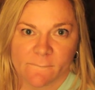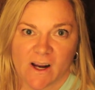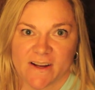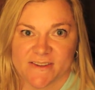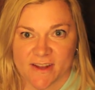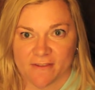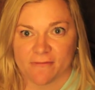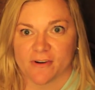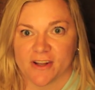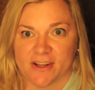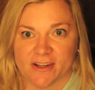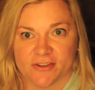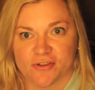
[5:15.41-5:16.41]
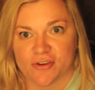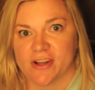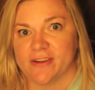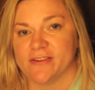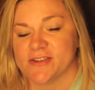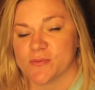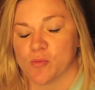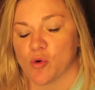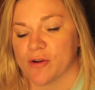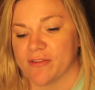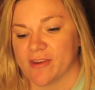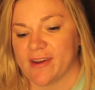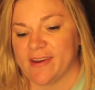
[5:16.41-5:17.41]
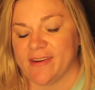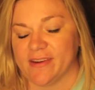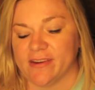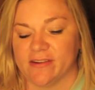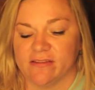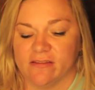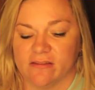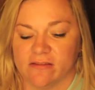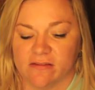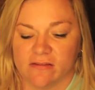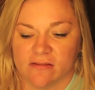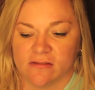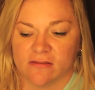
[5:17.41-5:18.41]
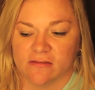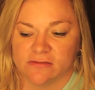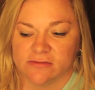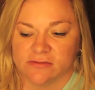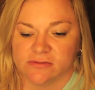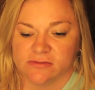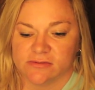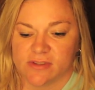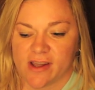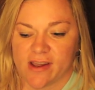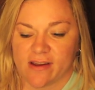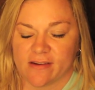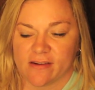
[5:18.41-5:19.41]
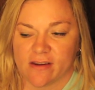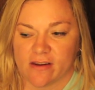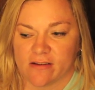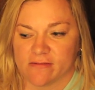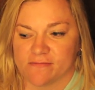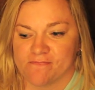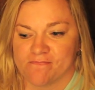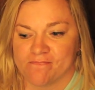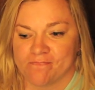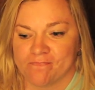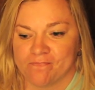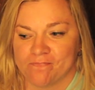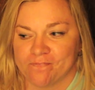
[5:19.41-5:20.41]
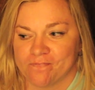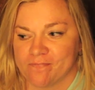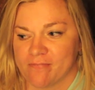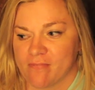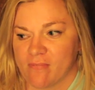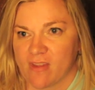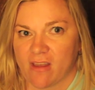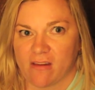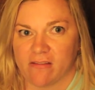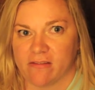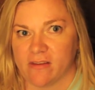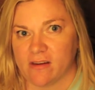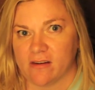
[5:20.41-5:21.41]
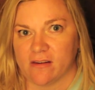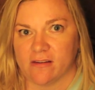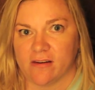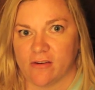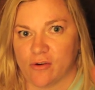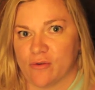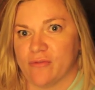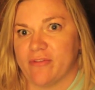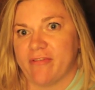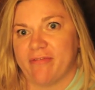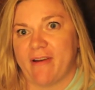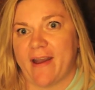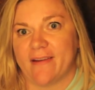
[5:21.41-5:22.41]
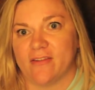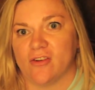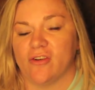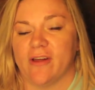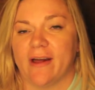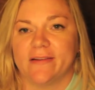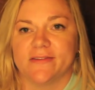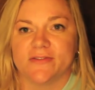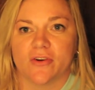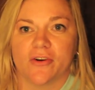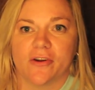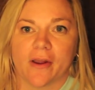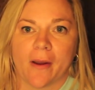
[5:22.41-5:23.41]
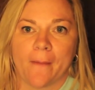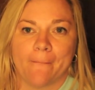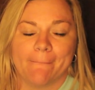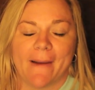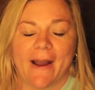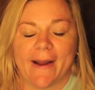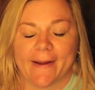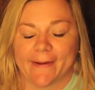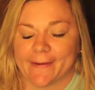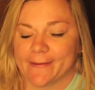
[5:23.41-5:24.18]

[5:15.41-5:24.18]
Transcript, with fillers: I suffered an injury in the sport that I did, and then, you know, the fat and all that started to come back